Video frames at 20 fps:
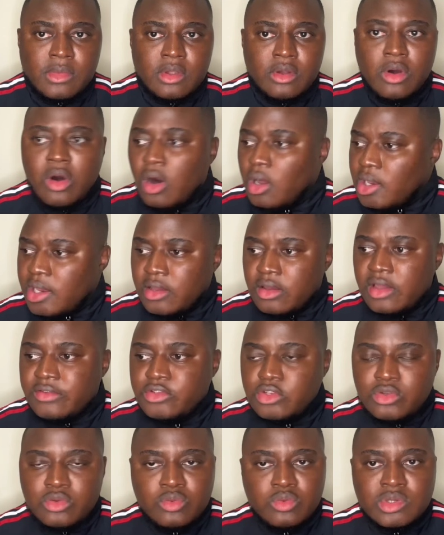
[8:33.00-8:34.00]
All he had to
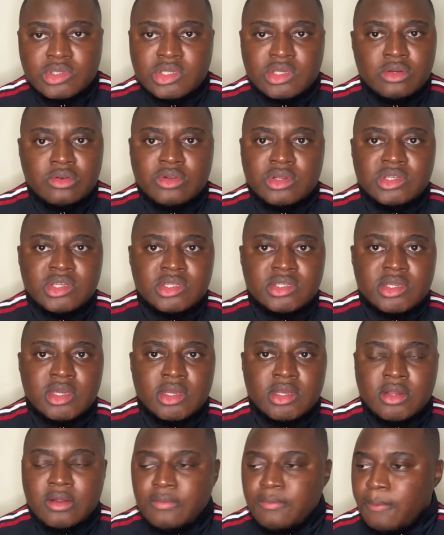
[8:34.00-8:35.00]
do was, he could have just
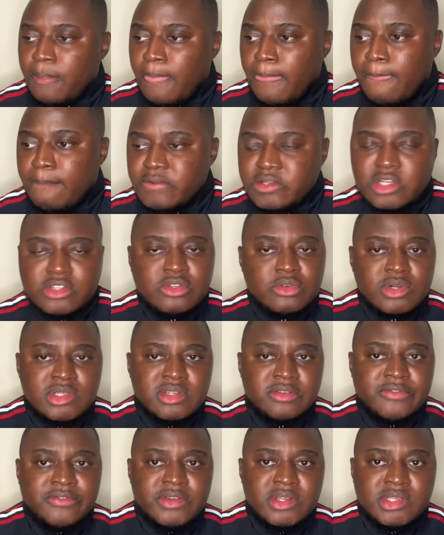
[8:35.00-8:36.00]
said, Sancho
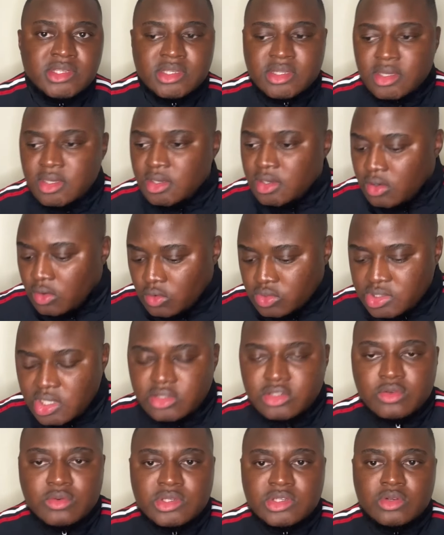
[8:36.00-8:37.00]
wasn't fit, or
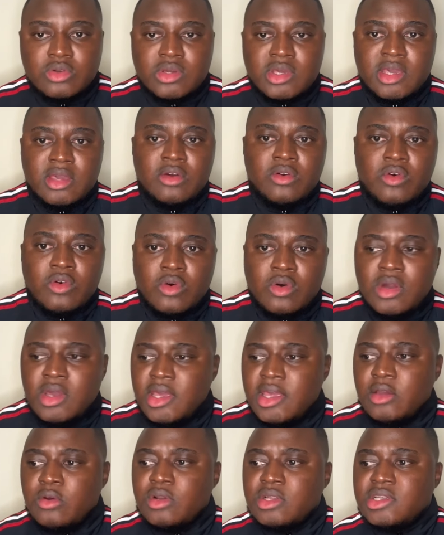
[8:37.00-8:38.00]
Sancho wasn't okay, or
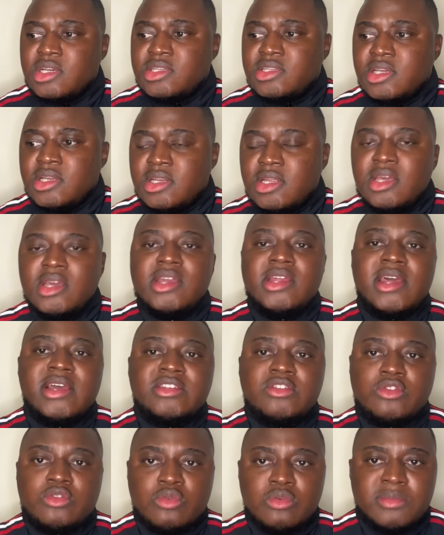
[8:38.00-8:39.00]
he could have just said, it has to
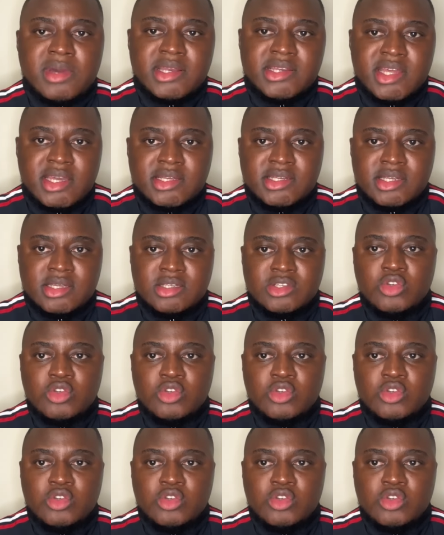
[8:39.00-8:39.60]
do with my tactics.